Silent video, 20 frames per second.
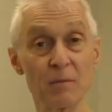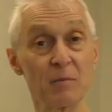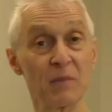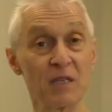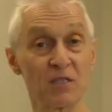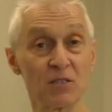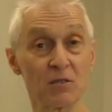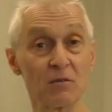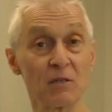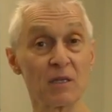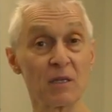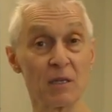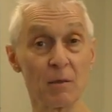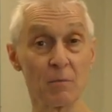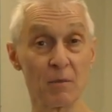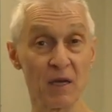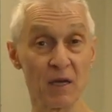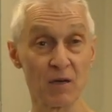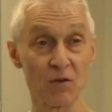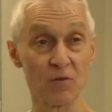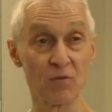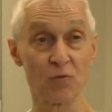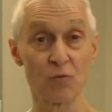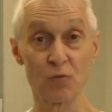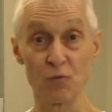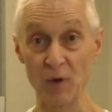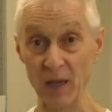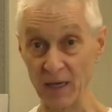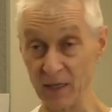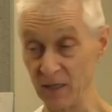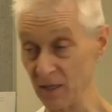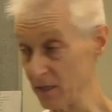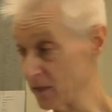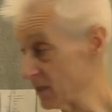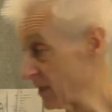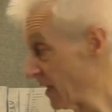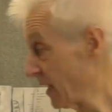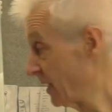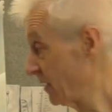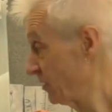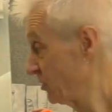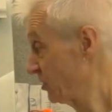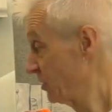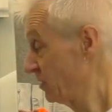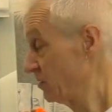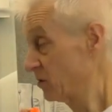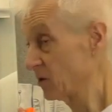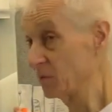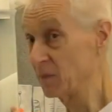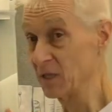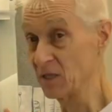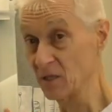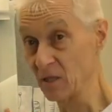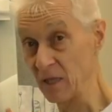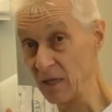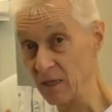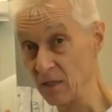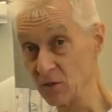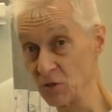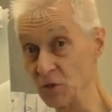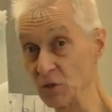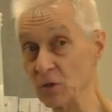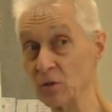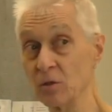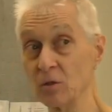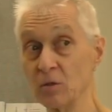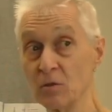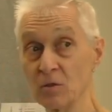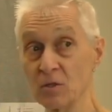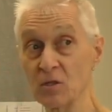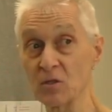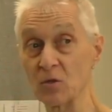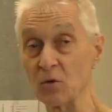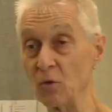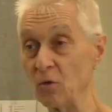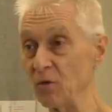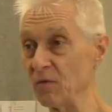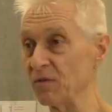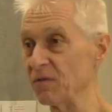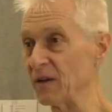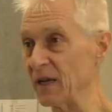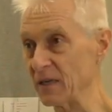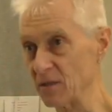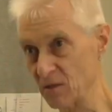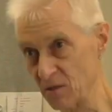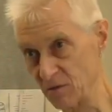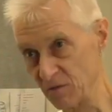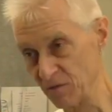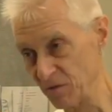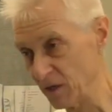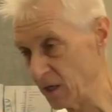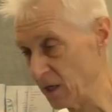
measuring the amount of radiant energy. You can measure that in joules or flux of